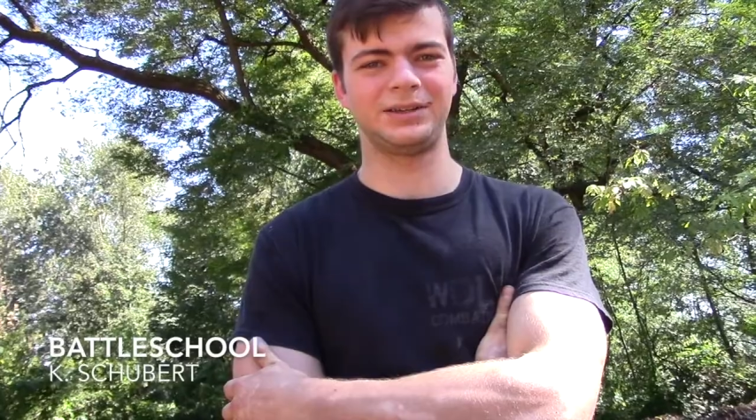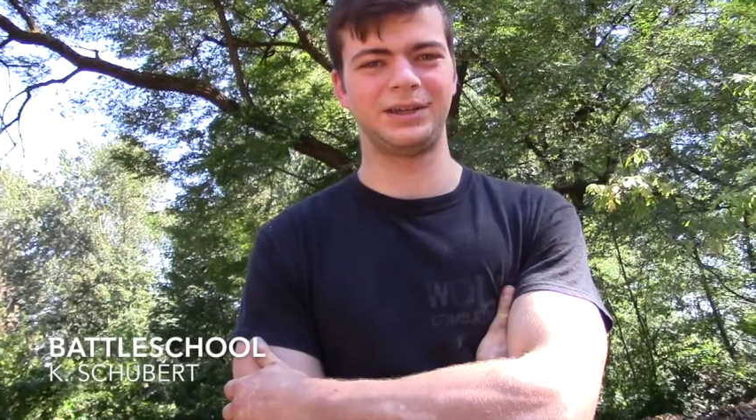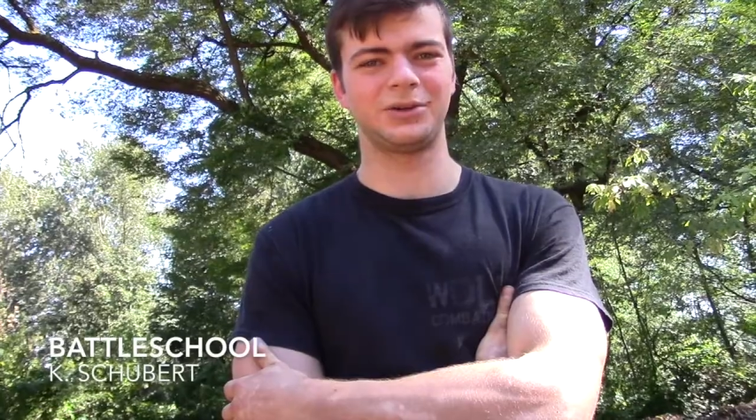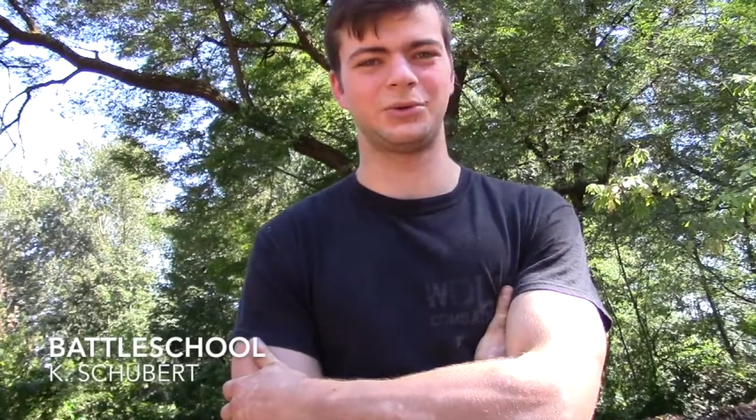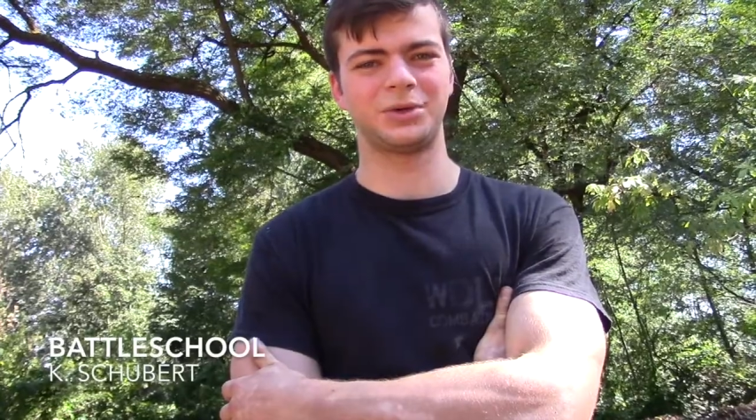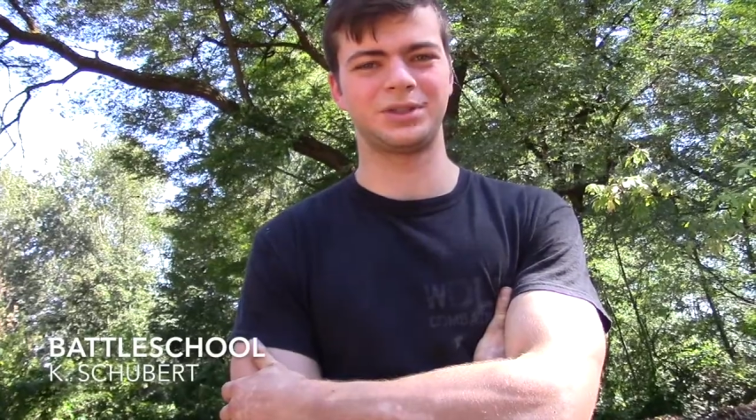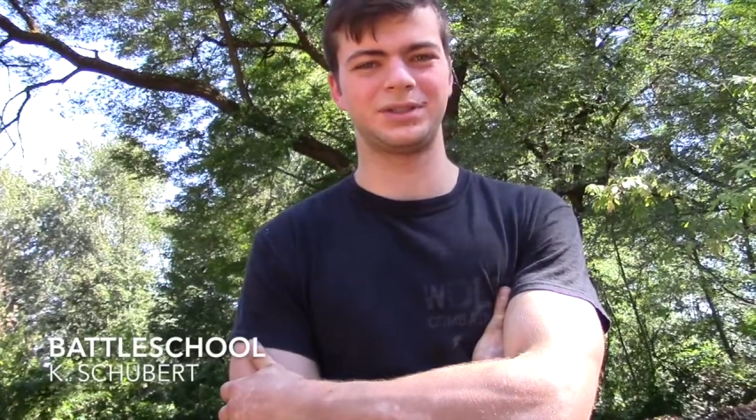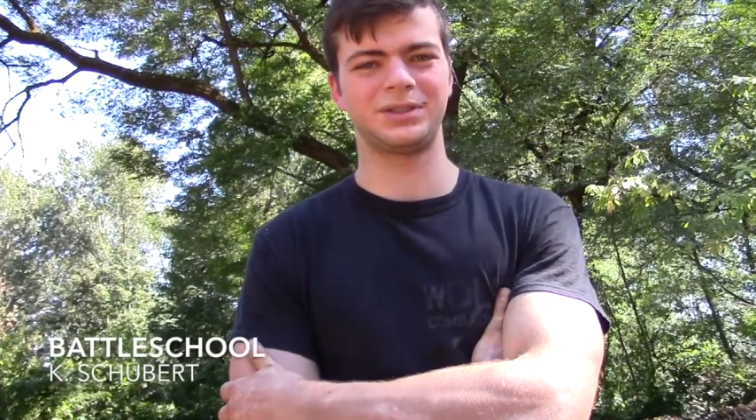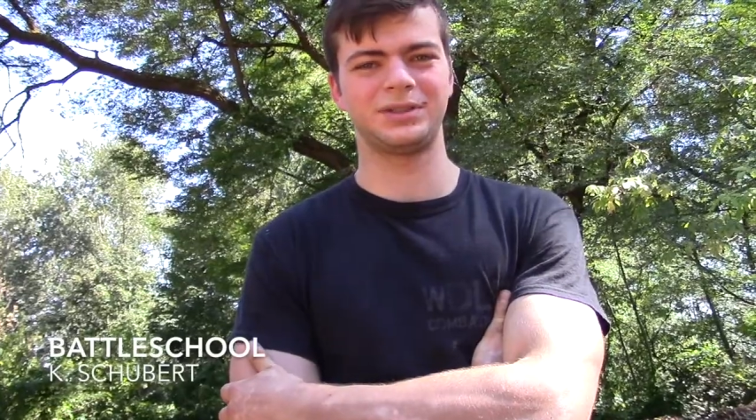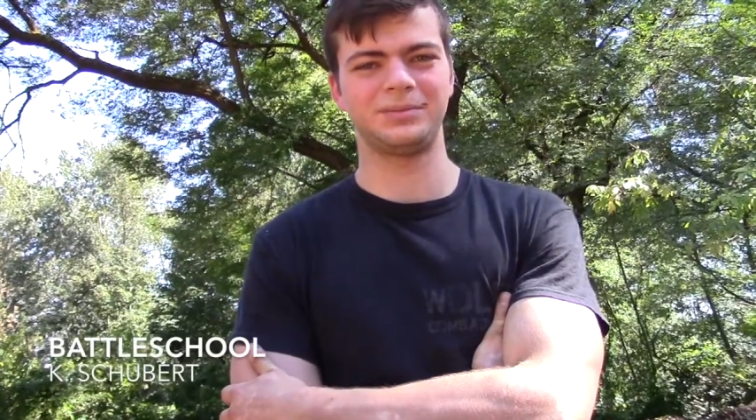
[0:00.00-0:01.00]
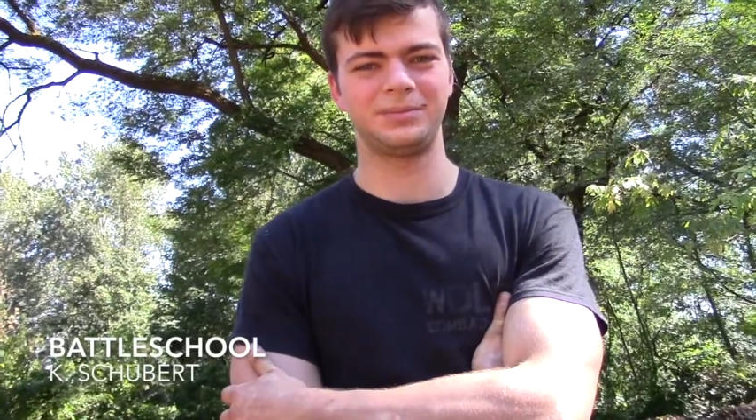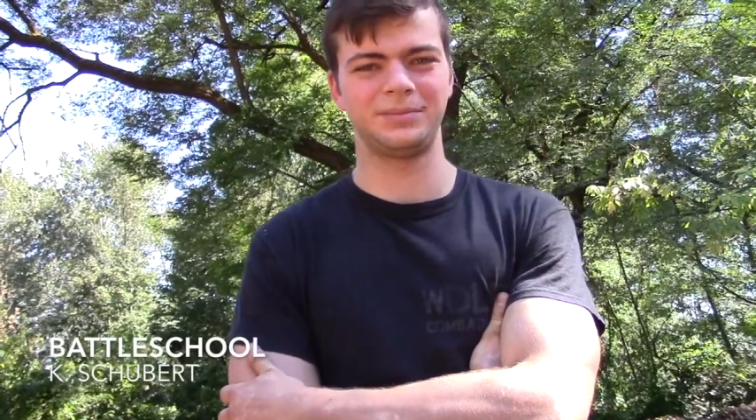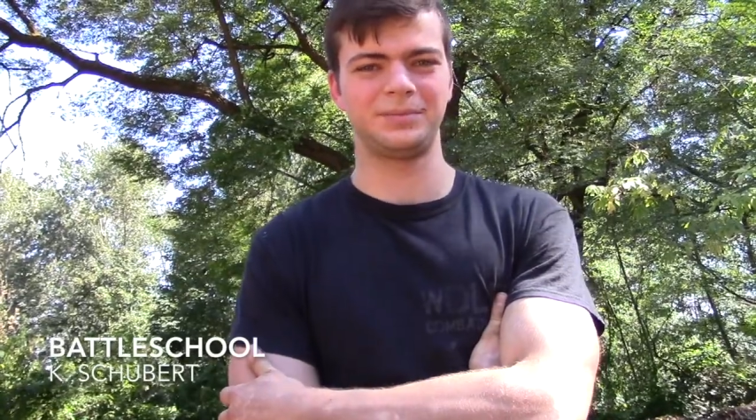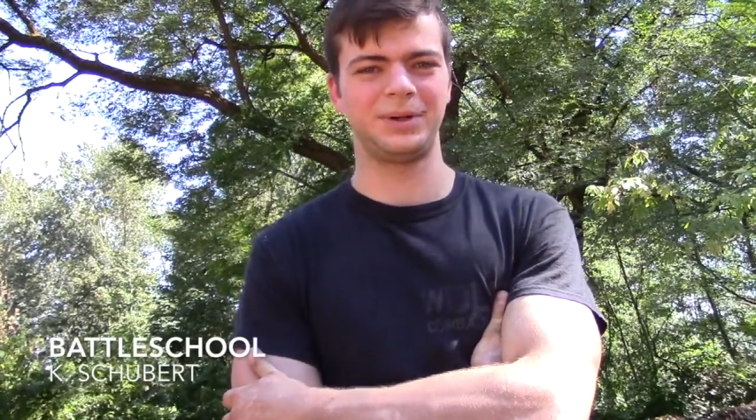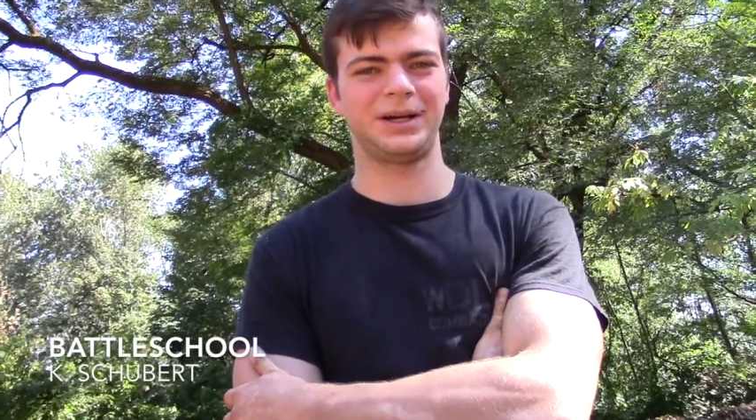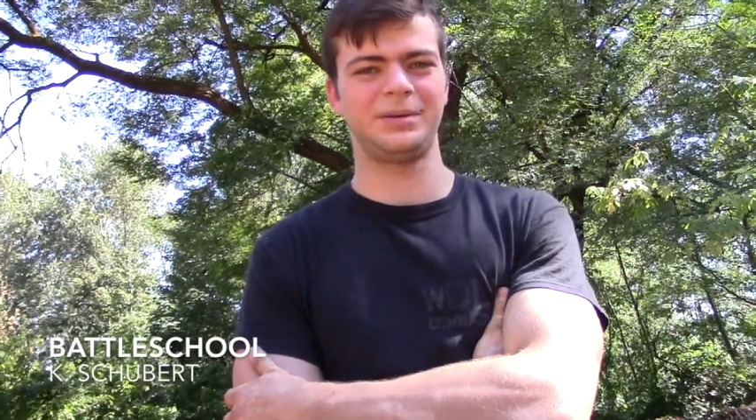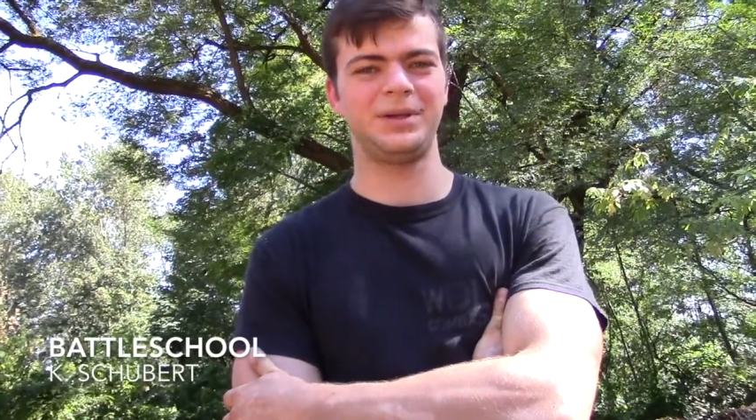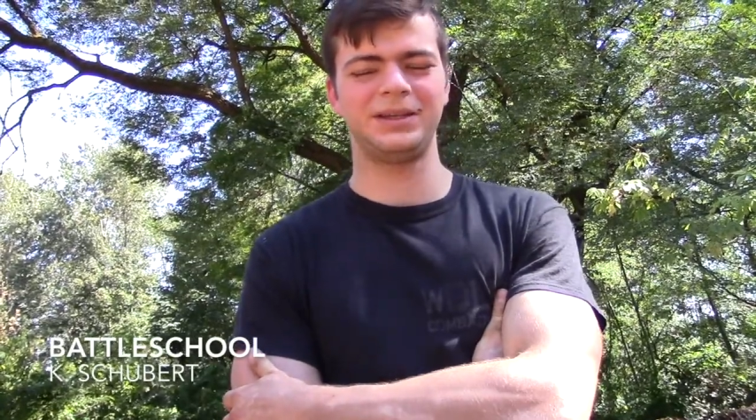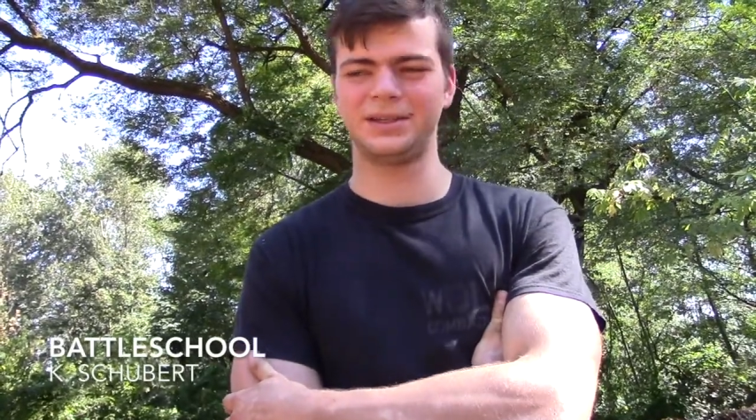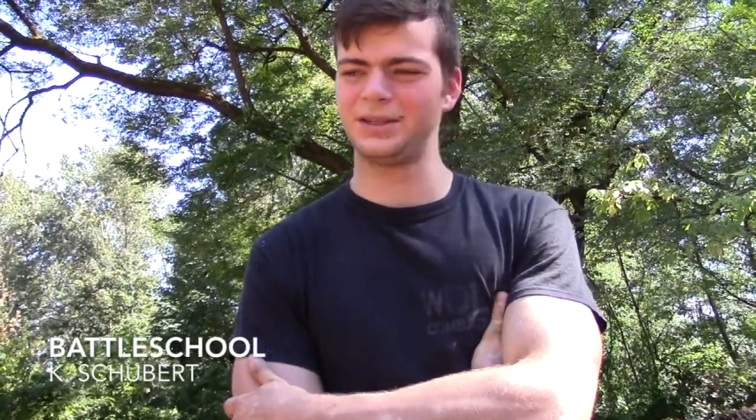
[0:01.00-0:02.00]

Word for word: the other courses behind me,